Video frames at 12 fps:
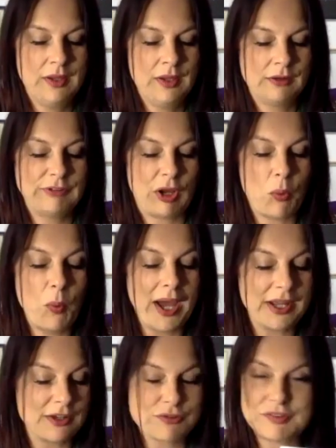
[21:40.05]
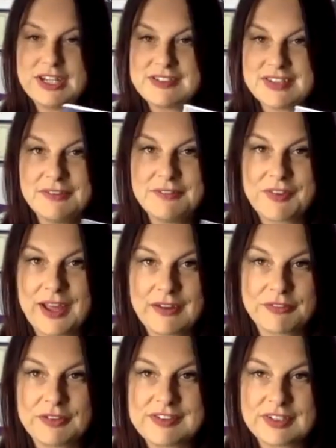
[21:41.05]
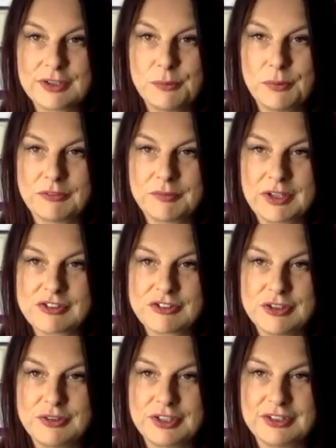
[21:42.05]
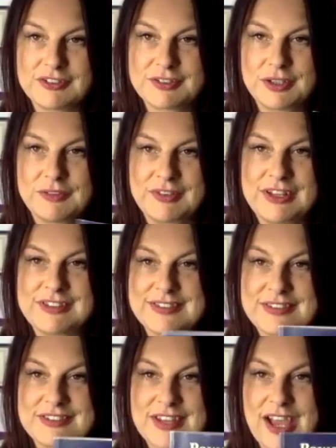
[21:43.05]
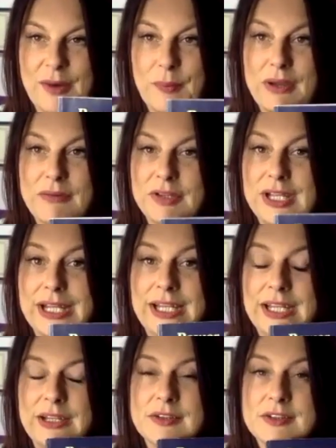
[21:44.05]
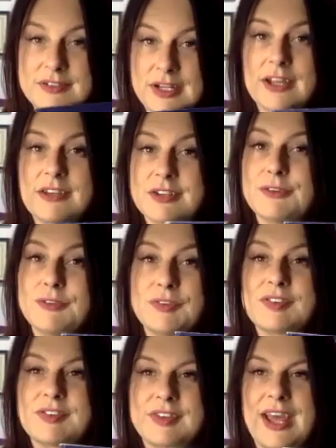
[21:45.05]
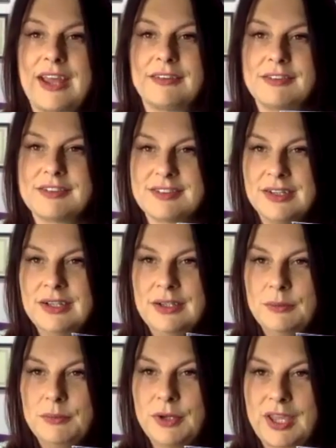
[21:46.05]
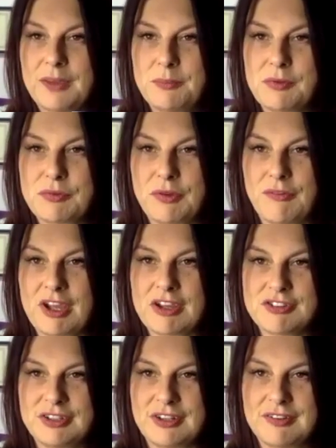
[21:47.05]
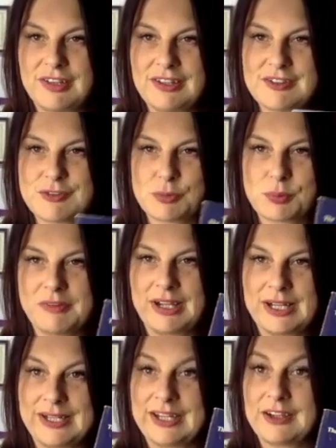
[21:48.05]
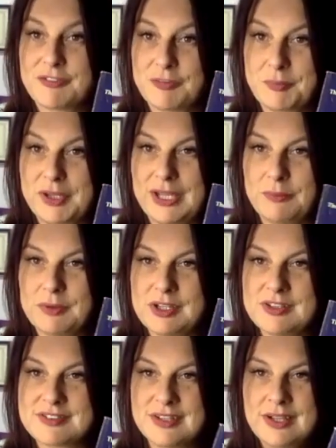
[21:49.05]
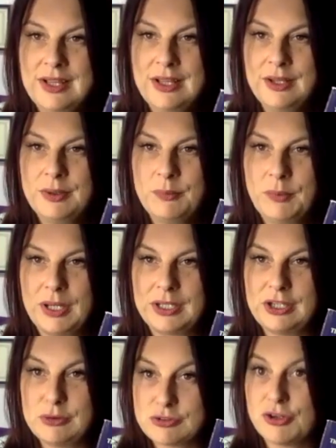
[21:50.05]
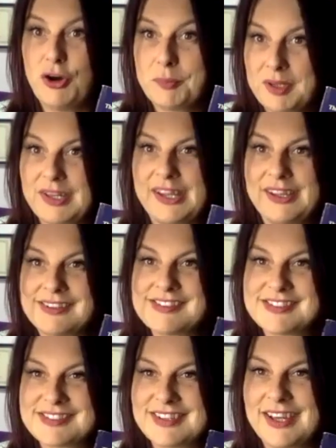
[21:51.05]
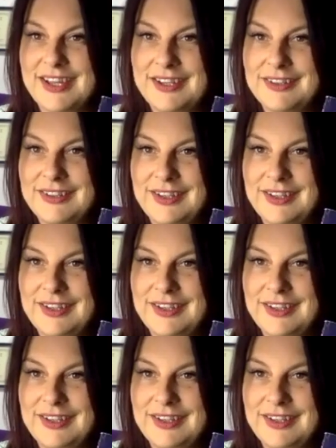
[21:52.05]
required reading for every single one of my students. This is how I really started to understand working with regression. I think this is where it clicked for me, was when you taught me this, and